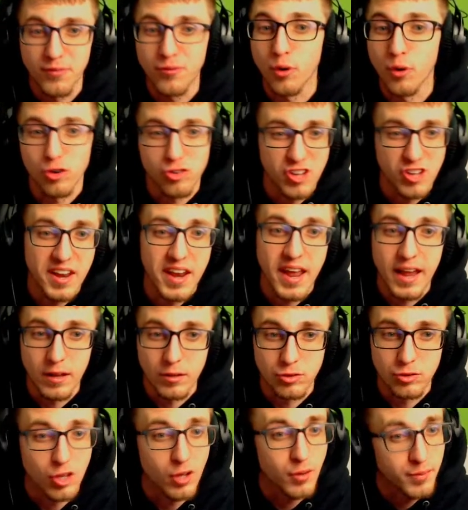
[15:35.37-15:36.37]
Gen 8,
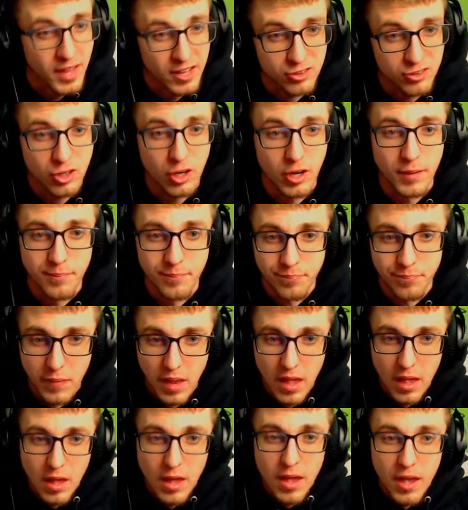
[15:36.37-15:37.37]
so that's good.
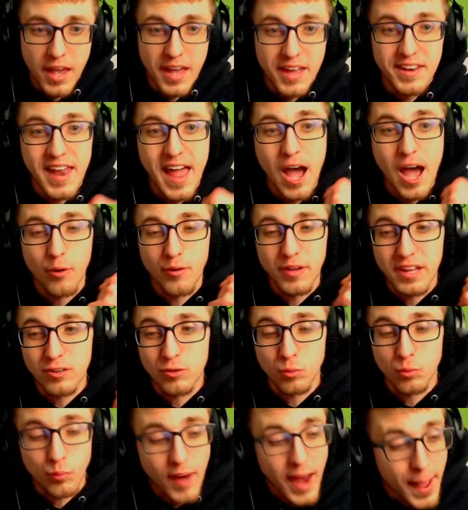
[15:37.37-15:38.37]
It now gets
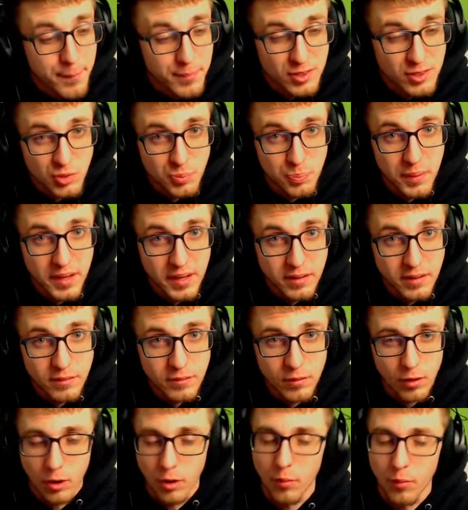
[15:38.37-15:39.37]
Rapid Spin,
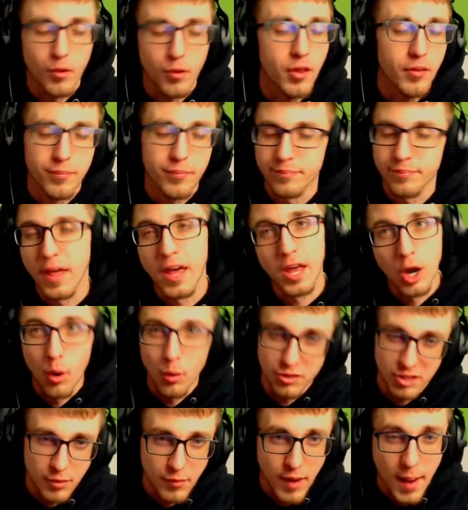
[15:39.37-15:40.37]
or well, it
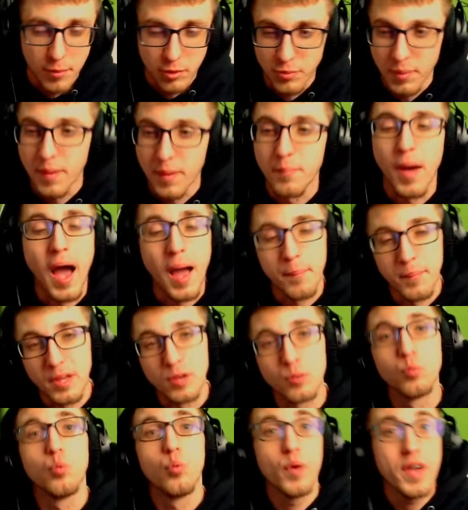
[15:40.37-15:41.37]
always had Rapid Spin. I
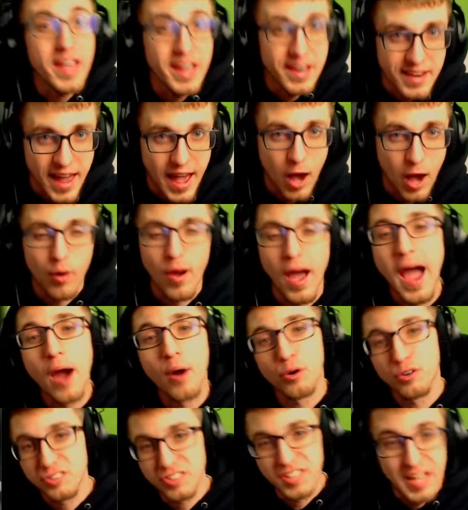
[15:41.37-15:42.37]
mean,
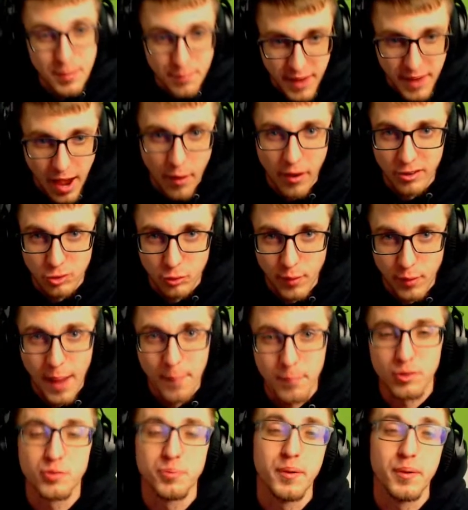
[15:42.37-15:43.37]
our team now has a
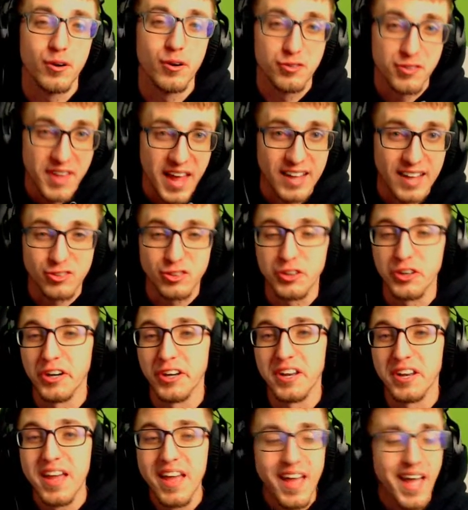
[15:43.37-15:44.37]
Rapid Spinner, so that's
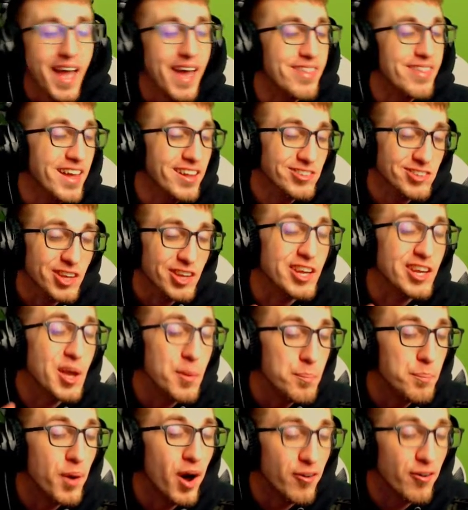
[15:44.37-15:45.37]
good. And that's going to
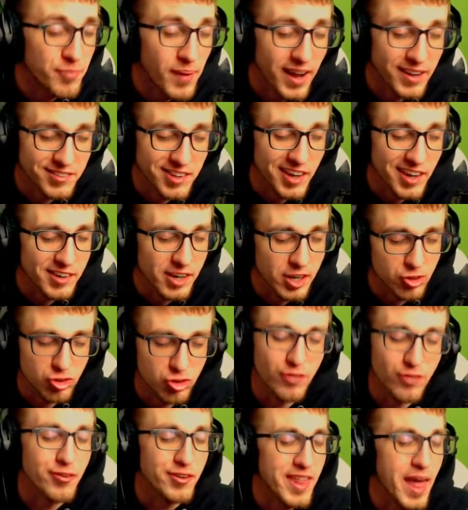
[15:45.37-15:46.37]
get buffed by
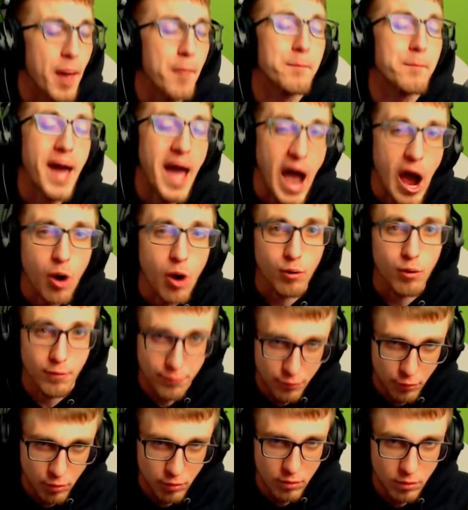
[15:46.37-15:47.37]
Technician for that
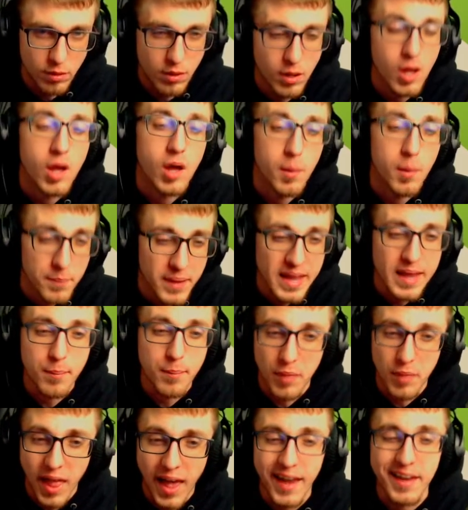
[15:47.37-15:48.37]
powerful
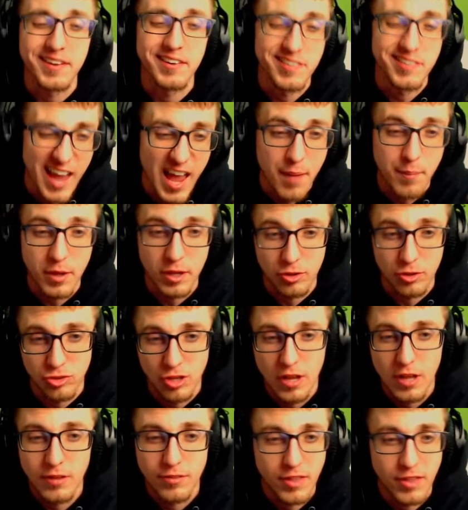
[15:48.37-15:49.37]
meme-like damage
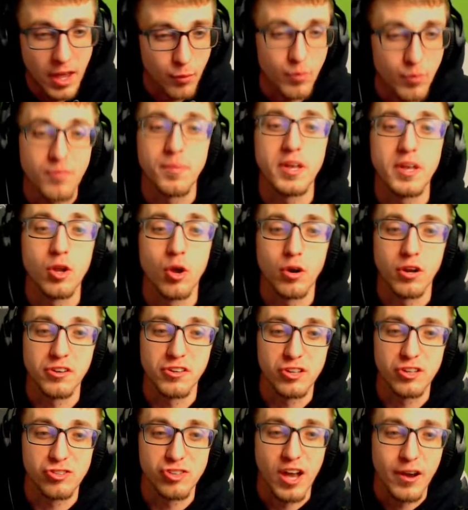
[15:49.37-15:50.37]
that we've been known to
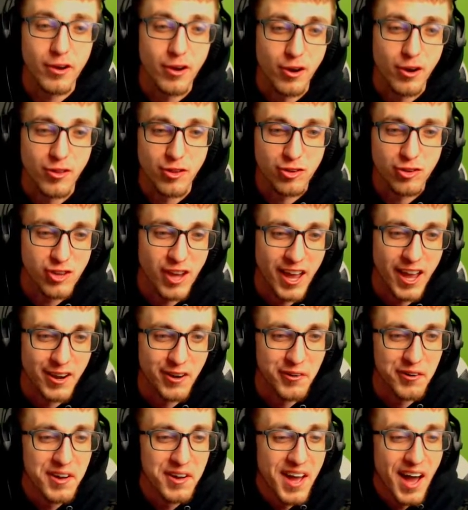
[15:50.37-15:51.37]
dish out here on the
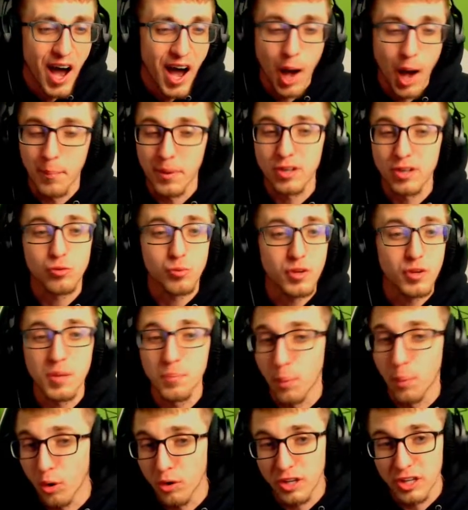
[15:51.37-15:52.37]
channel. But it's really
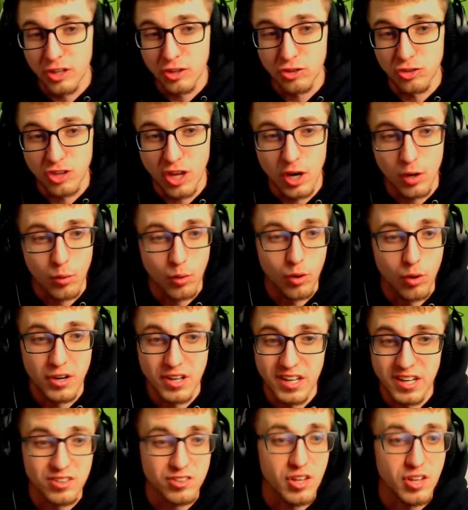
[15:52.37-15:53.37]
bulky in general, and it
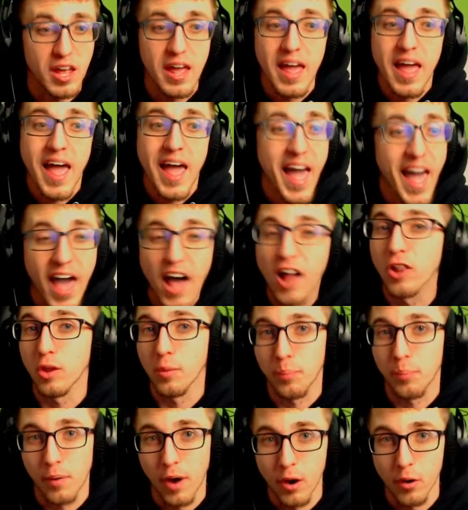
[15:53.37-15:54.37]
gets hella
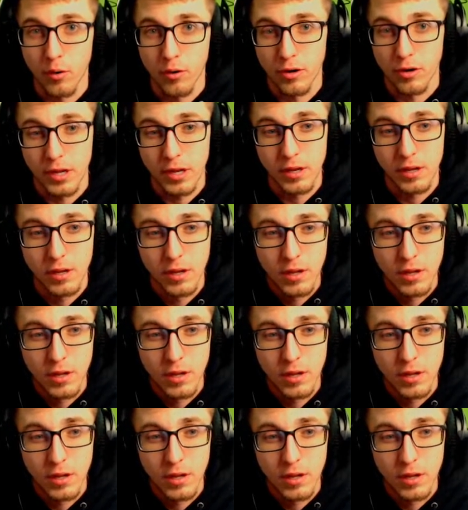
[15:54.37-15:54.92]
priority.